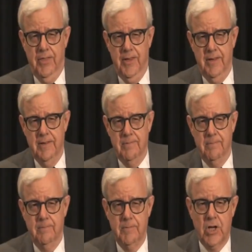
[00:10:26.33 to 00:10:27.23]
The
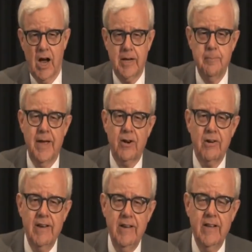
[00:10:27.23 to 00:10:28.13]

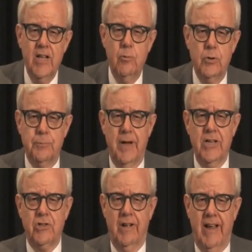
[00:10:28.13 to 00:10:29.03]
documentary was
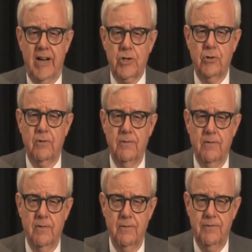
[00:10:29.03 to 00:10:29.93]
based on actual
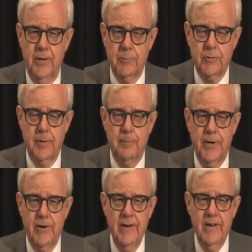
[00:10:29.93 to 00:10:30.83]
films from the
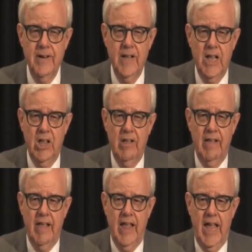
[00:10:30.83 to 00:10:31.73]
period,
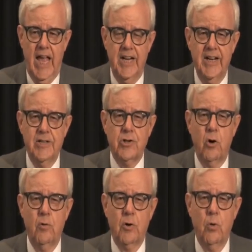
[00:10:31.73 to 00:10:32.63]
and it is
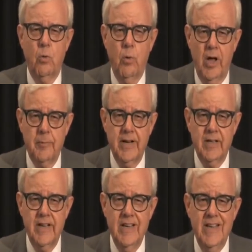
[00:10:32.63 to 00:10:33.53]

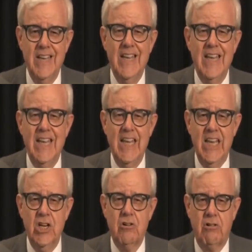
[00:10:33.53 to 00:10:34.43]
overwhelmingly
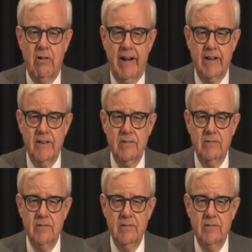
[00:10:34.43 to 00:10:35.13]
incorrect.